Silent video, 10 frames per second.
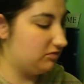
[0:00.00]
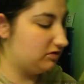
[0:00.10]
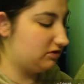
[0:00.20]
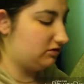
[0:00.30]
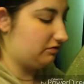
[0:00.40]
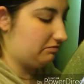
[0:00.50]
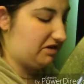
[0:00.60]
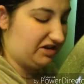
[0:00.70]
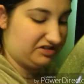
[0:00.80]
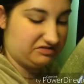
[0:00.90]
We'll just do a
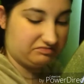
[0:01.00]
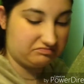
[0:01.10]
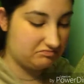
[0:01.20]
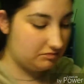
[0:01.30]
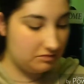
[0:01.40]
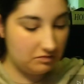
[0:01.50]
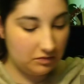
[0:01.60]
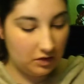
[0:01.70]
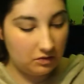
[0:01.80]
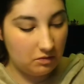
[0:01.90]
mix.
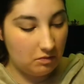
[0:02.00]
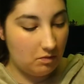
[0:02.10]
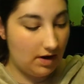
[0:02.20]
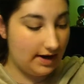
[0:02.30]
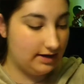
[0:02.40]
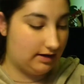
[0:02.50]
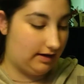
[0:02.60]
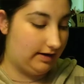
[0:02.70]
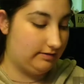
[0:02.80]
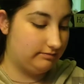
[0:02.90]
Why
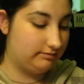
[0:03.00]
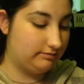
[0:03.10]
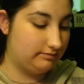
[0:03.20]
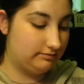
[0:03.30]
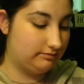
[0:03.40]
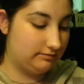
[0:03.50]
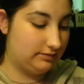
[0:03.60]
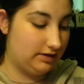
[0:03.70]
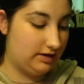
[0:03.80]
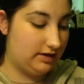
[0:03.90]
not?
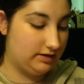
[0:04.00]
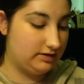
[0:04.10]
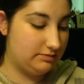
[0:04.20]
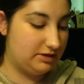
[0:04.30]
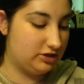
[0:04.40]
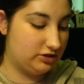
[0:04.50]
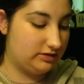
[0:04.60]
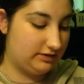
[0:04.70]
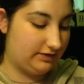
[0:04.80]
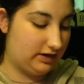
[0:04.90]
It's a mixture
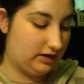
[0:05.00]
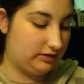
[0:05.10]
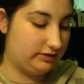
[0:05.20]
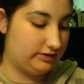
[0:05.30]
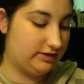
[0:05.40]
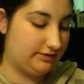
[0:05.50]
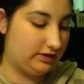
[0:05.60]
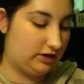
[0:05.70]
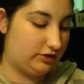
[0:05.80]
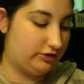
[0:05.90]
of different colors,
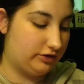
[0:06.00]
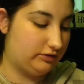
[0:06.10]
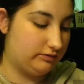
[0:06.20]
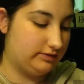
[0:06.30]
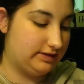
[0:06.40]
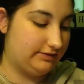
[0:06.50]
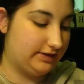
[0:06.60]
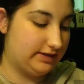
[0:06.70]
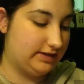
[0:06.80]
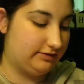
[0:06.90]
different undertones,
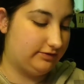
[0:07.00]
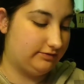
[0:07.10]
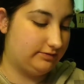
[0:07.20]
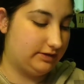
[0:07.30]
different stuff.